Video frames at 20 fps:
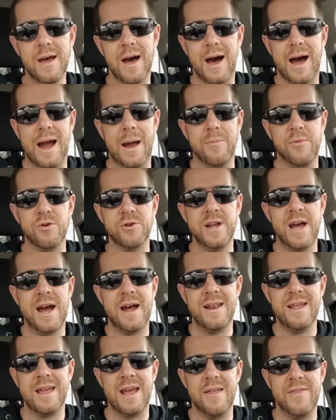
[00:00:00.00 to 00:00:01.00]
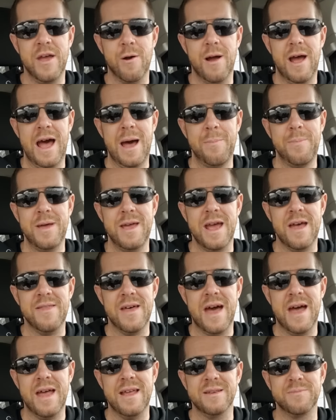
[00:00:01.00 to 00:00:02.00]
I am their daddy, and they are happy, and
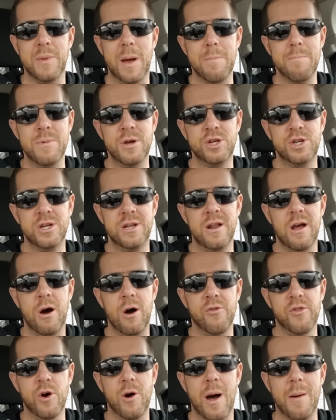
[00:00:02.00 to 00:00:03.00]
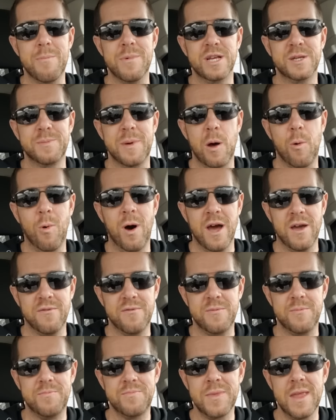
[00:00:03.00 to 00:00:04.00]
that is my mission, although I miss my
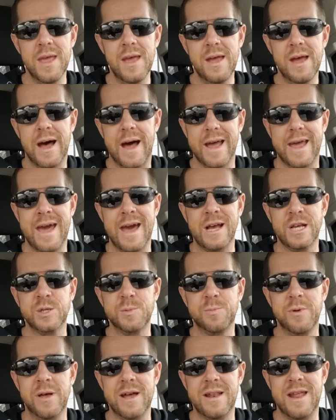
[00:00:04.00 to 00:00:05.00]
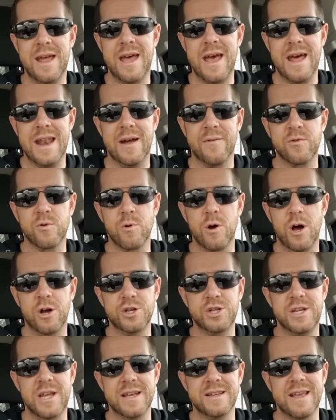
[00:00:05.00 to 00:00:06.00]
wife. I can't explain it, and after all,
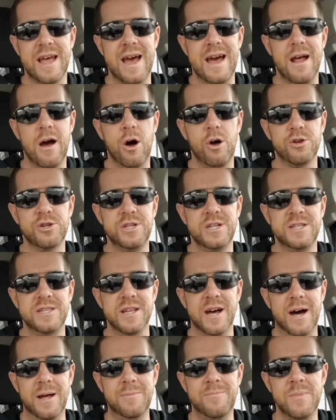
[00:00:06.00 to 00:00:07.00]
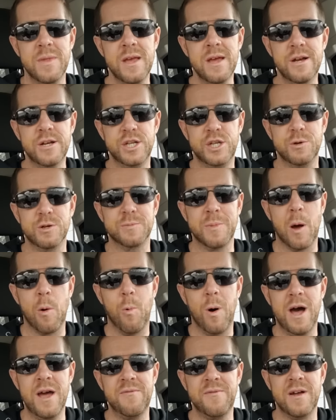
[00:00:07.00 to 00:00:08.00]
she has had all she's done. She was my
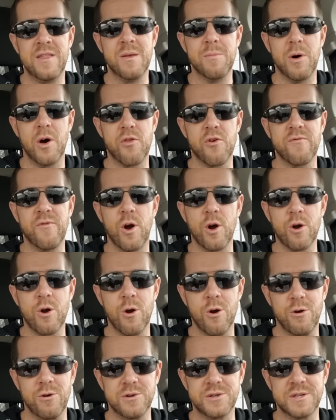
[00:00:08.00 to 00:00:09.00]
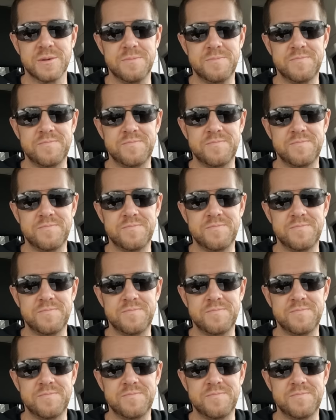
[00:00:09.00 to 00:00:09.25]
wife and the mother of our girls.